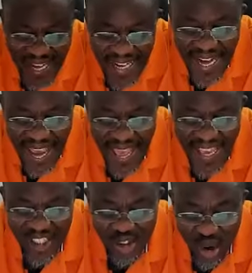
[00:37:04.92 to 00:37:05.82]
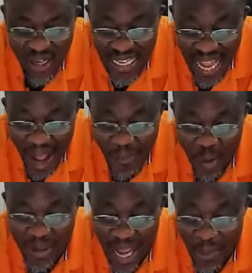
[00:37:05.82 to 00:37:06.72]
here is talking
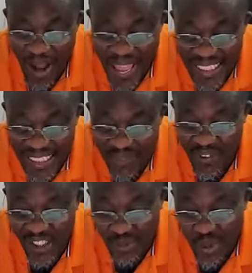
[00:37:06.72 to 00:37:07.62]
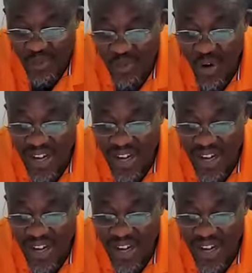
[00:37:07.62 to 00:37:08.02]
about our indifference before